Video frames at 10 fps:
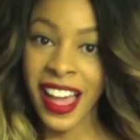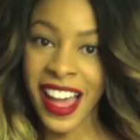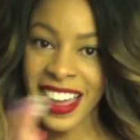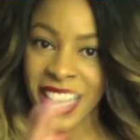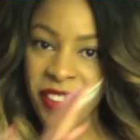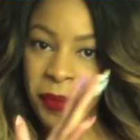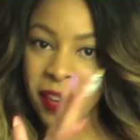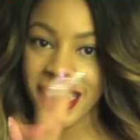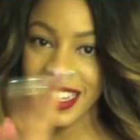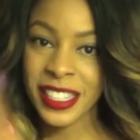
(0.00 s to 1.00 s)
Hi
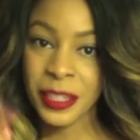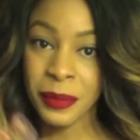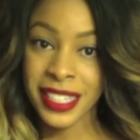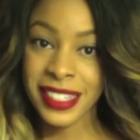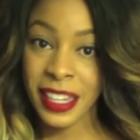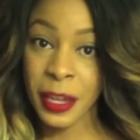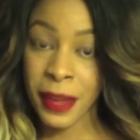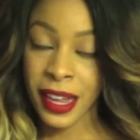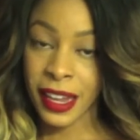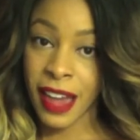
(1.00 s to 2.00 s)
everybody, it's me Slim
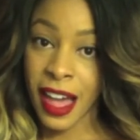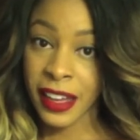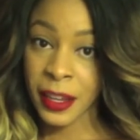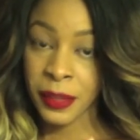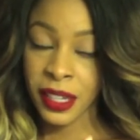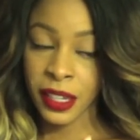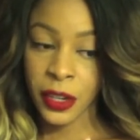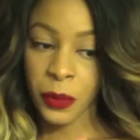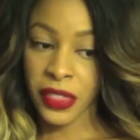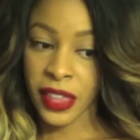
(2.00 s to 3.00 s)
and I am
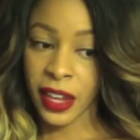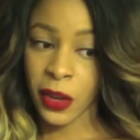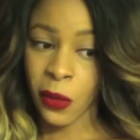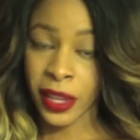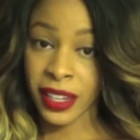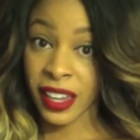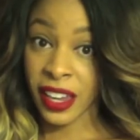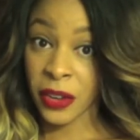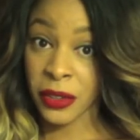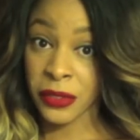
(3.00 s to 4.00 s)
here with a quick
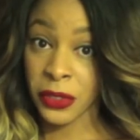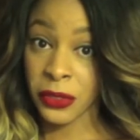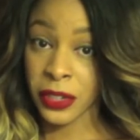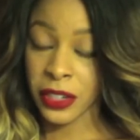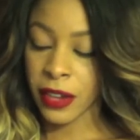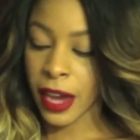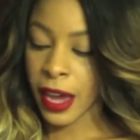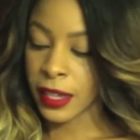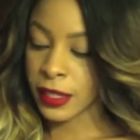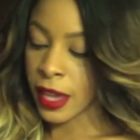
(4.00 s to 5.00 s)
hair review for you
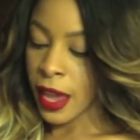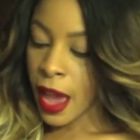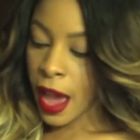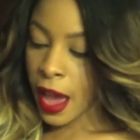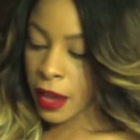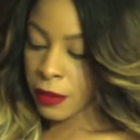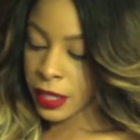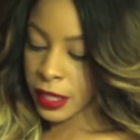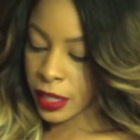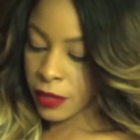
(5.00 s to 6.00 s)
guys. I
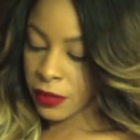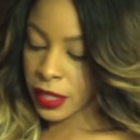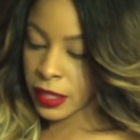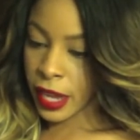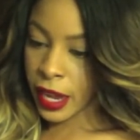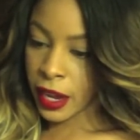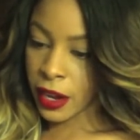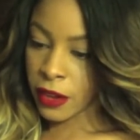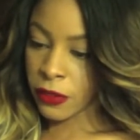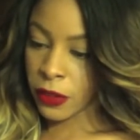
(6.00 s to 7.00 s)
received this
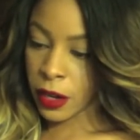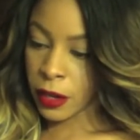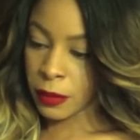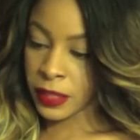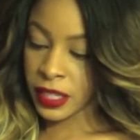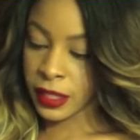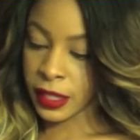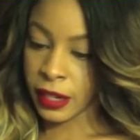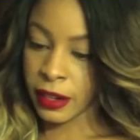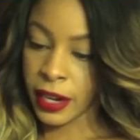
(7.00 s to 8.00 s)
hair from
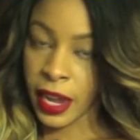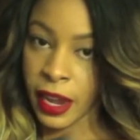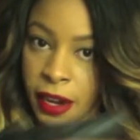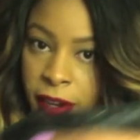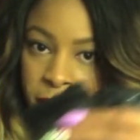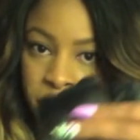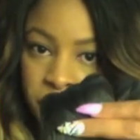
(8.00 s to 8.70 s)
Desir Hair.